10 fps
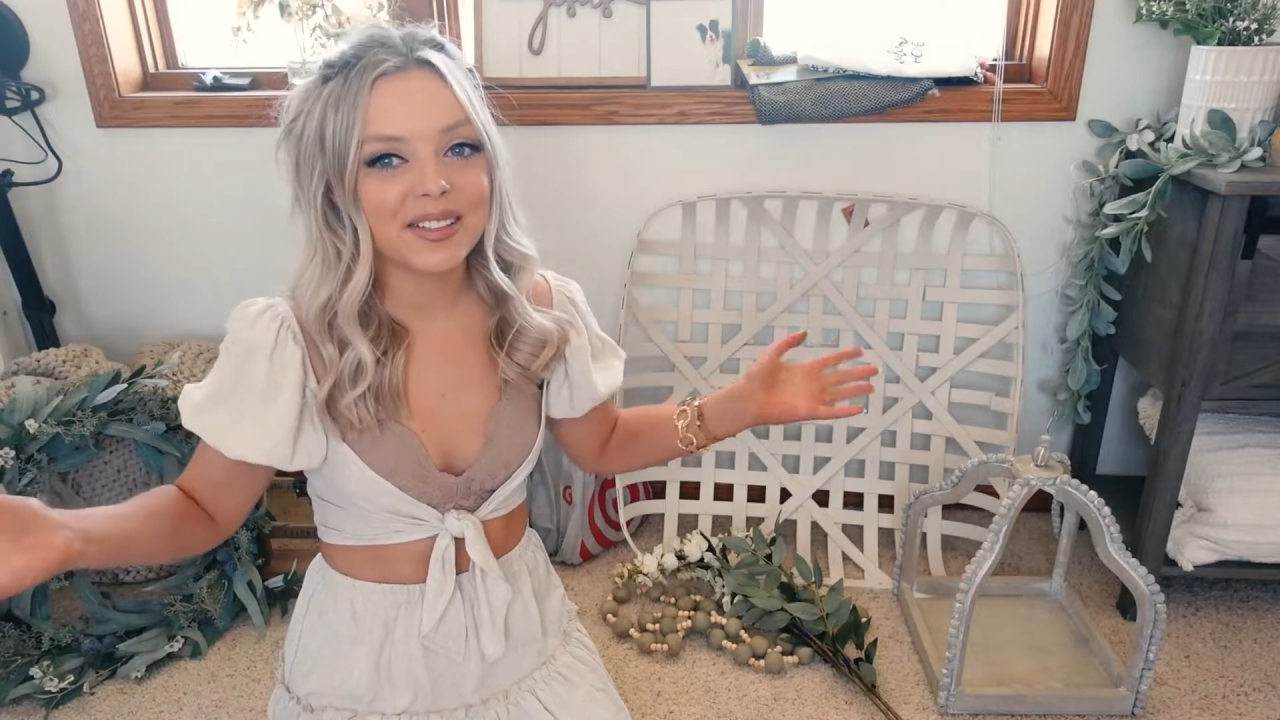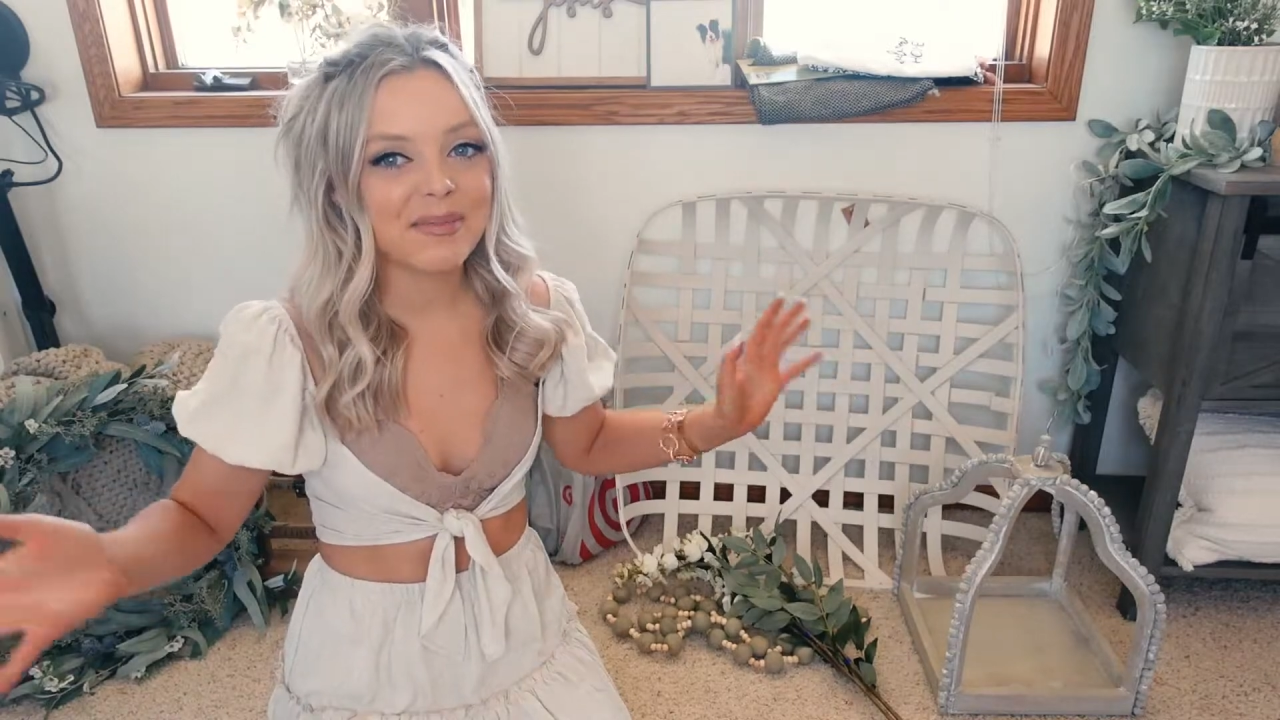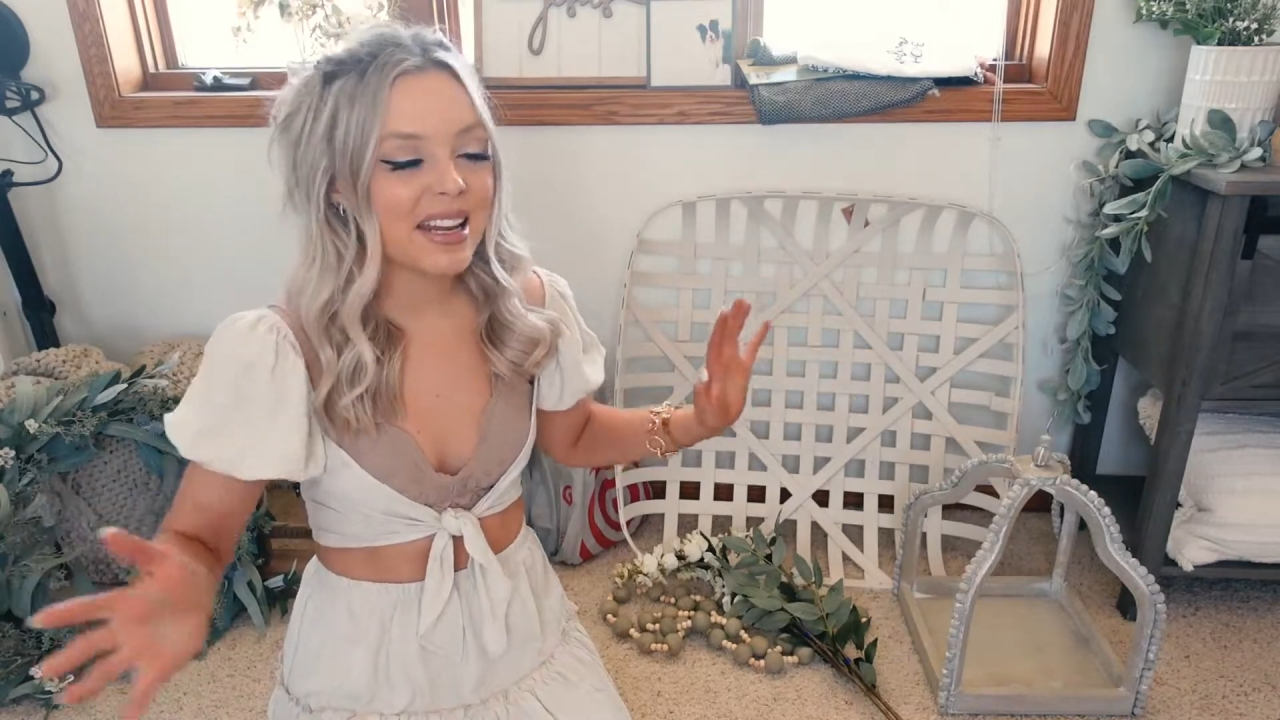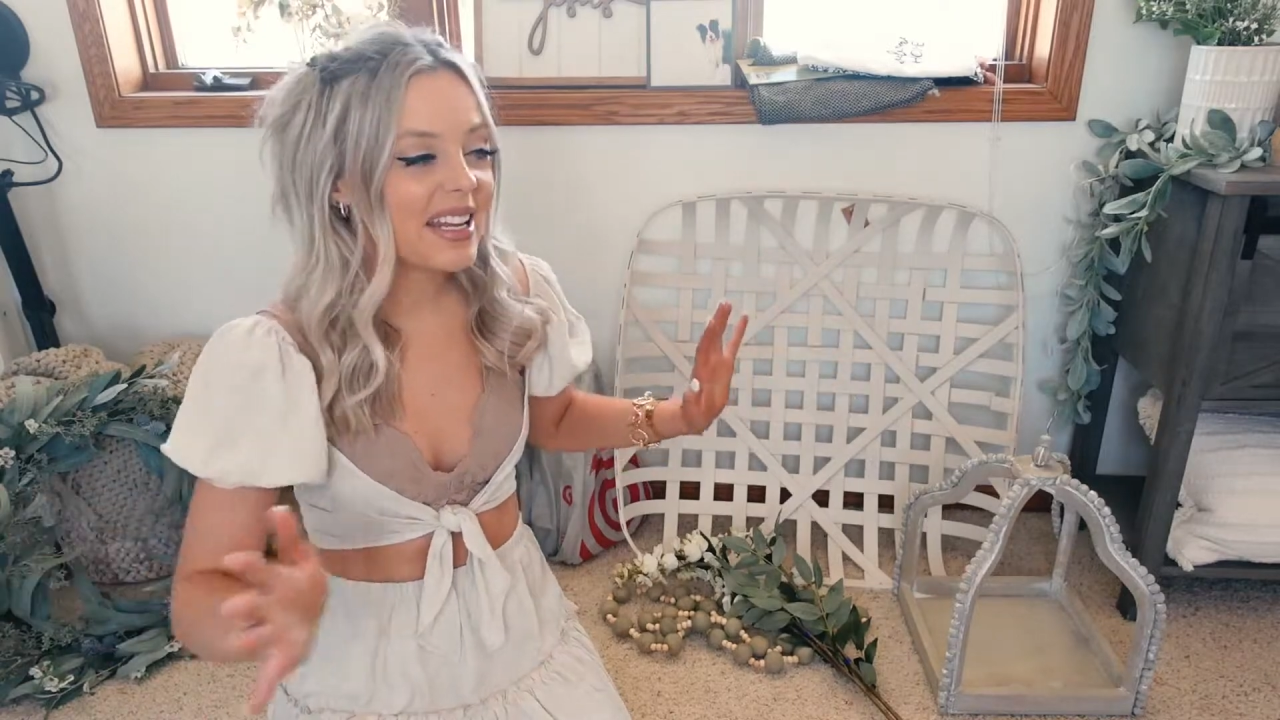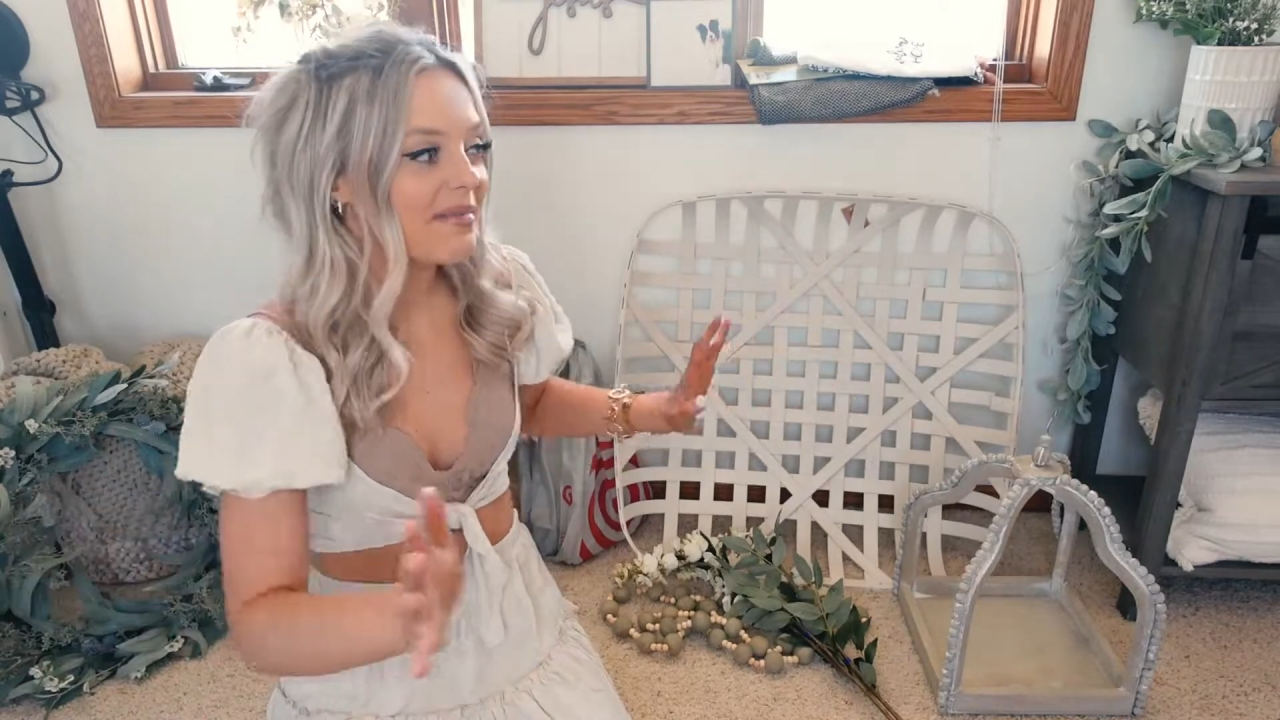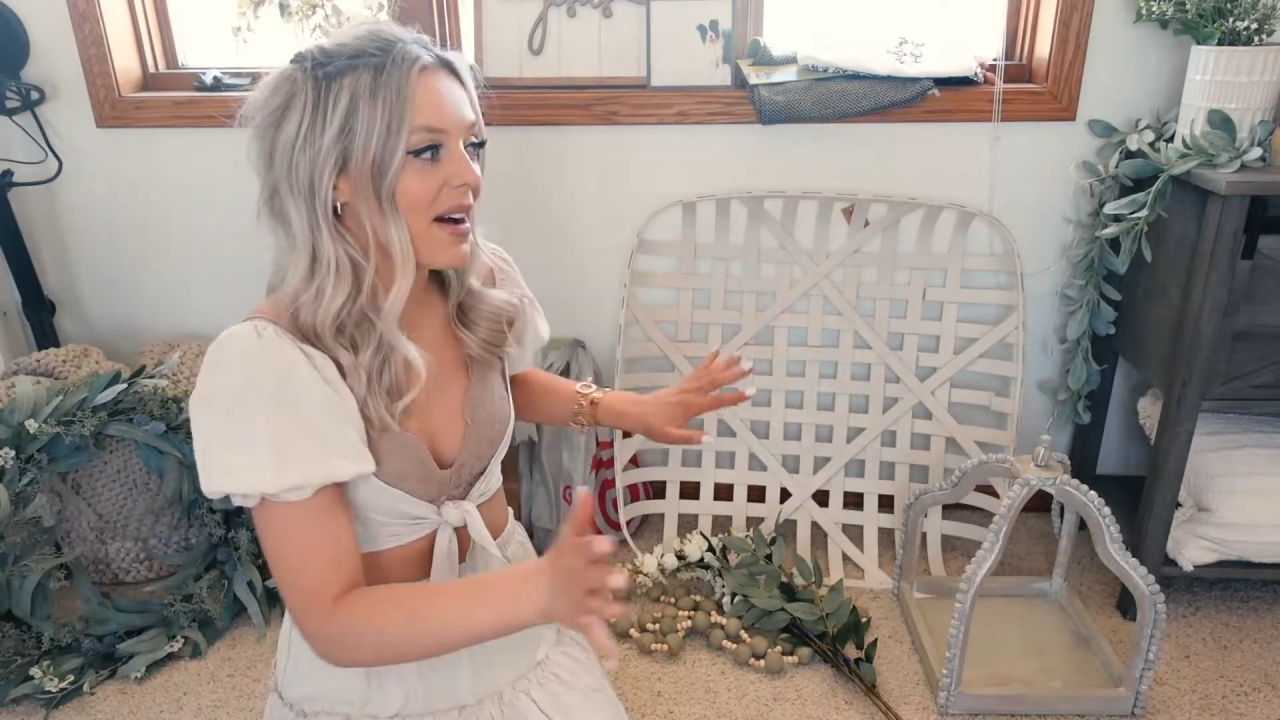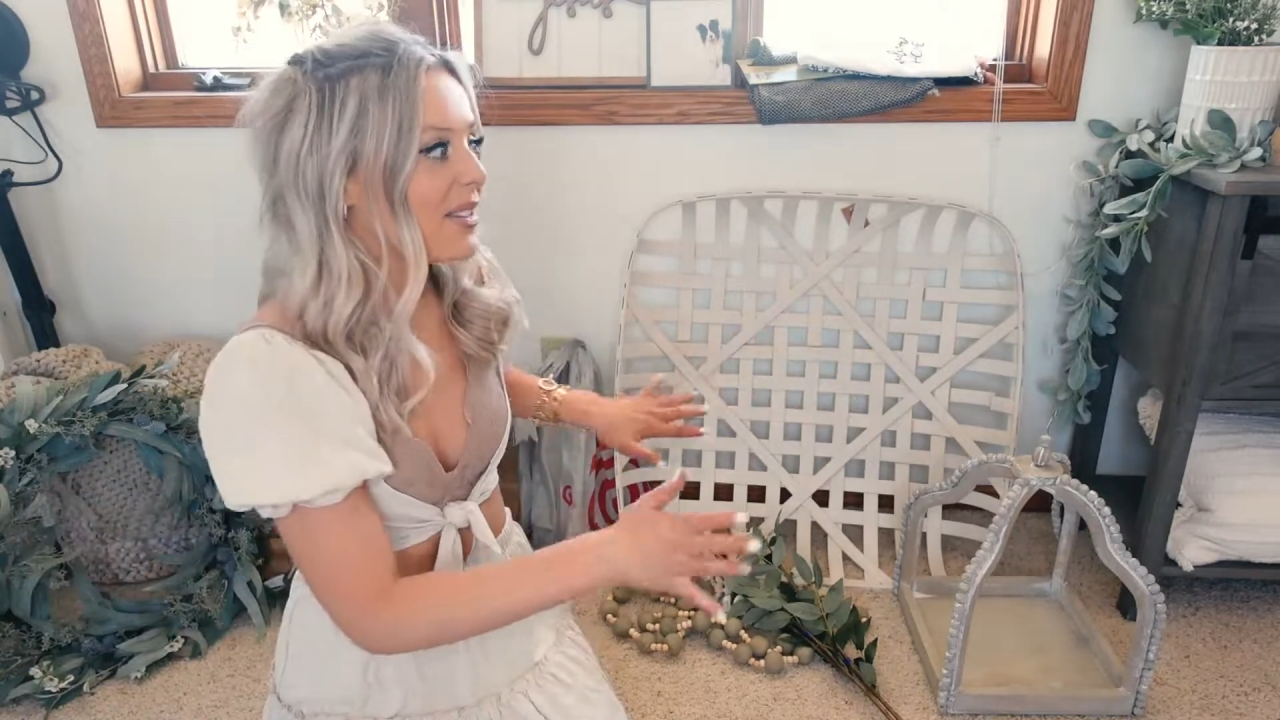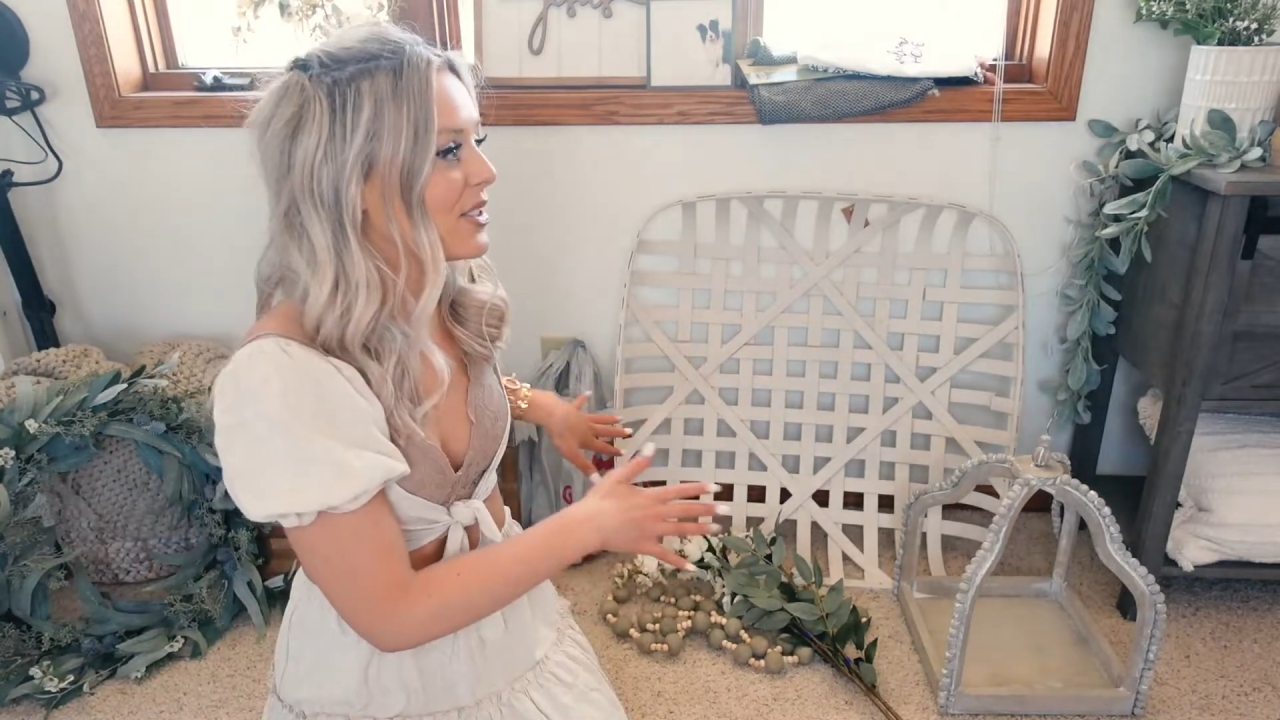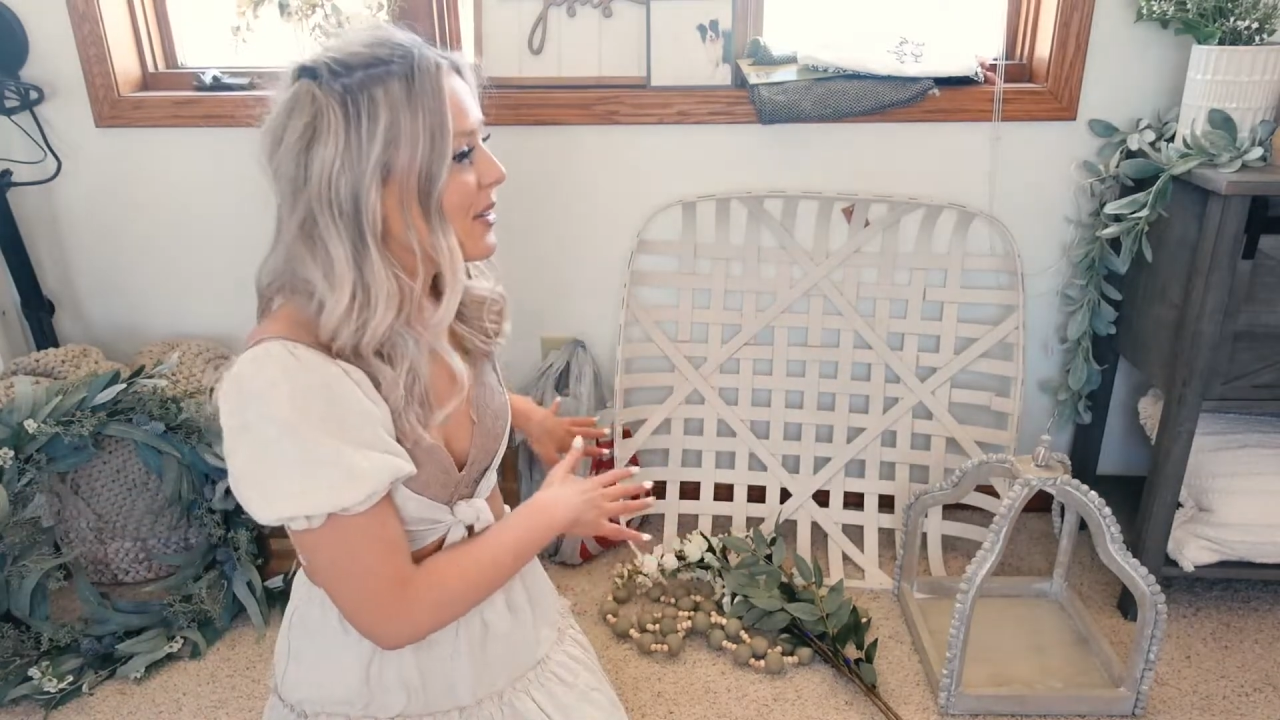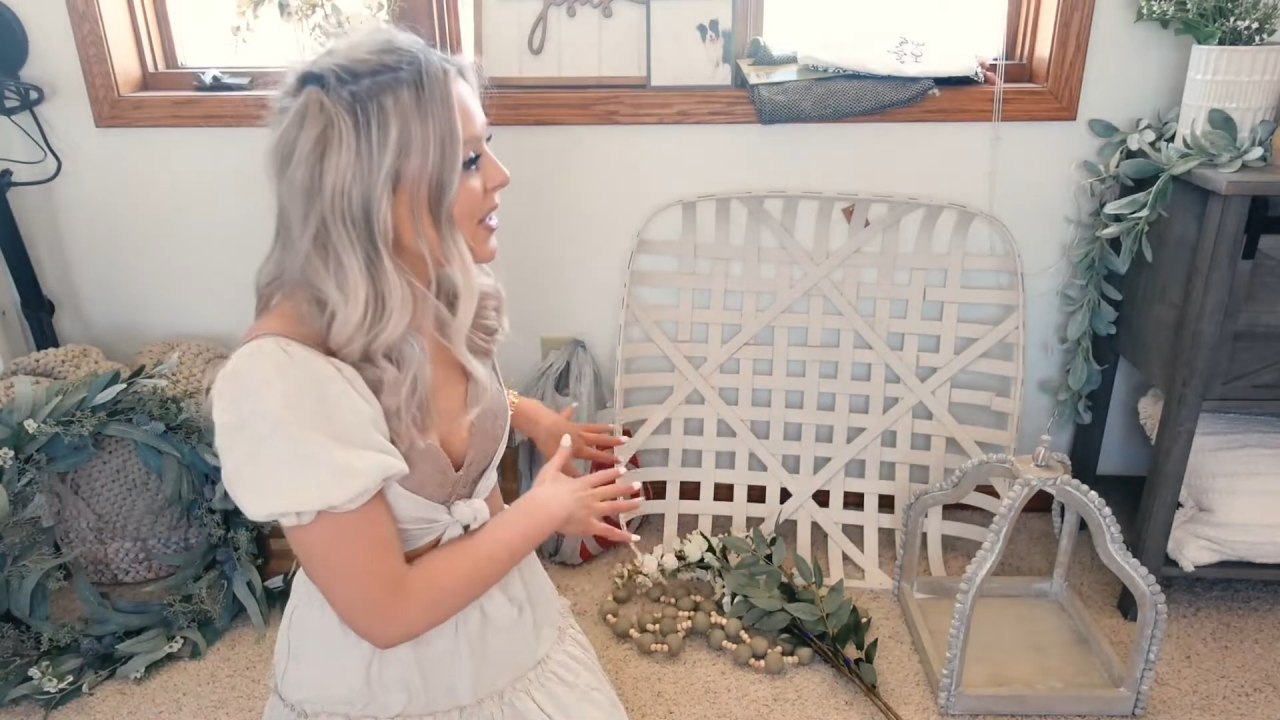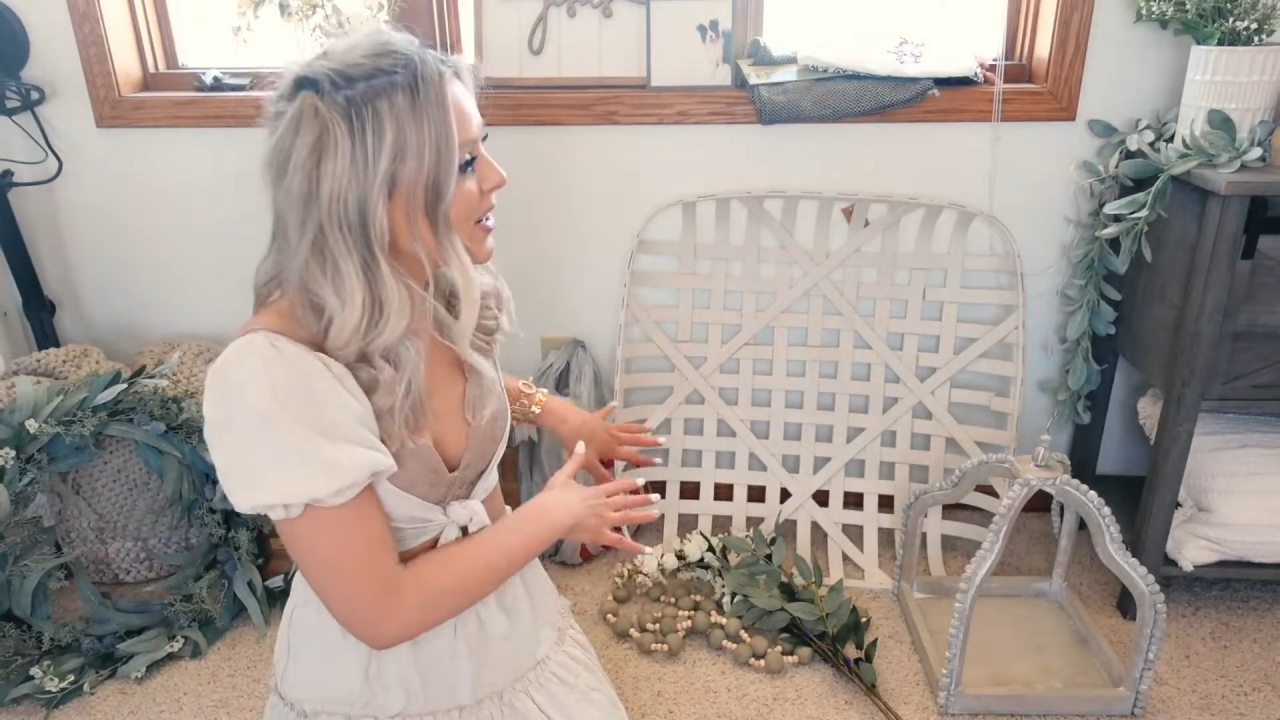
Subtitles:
speedy about showing